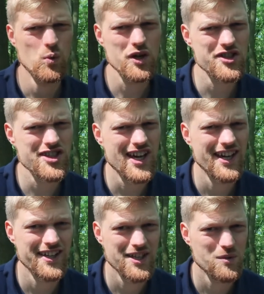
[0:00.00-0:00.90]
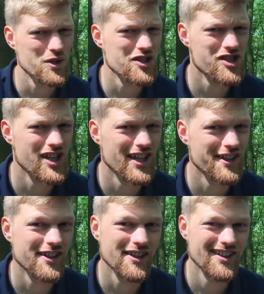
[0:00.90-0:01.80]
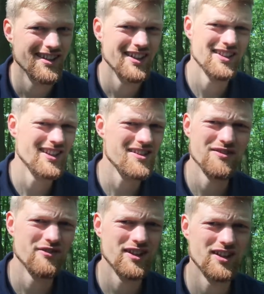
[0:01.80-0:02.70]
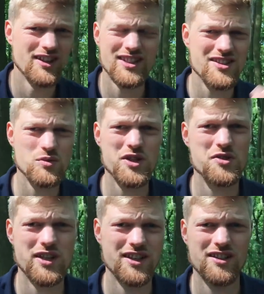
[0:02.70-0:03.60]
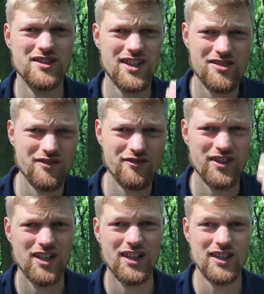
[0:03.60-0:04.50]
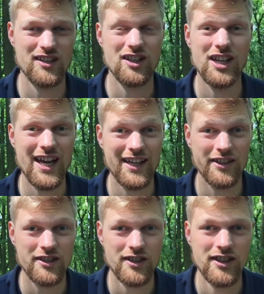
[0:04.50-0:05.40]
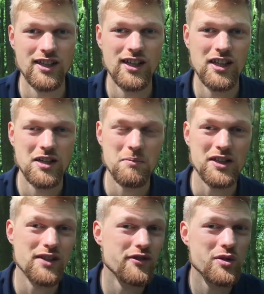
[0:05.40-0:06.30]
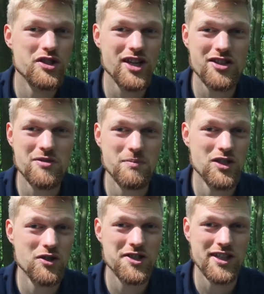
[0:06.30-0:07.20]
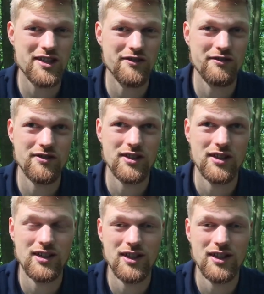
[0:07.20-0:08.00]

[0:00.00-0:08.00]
what is he hiding? What is she hiding? It doesn't resonate. It doesn't feel like aligned. But if you just be yourself,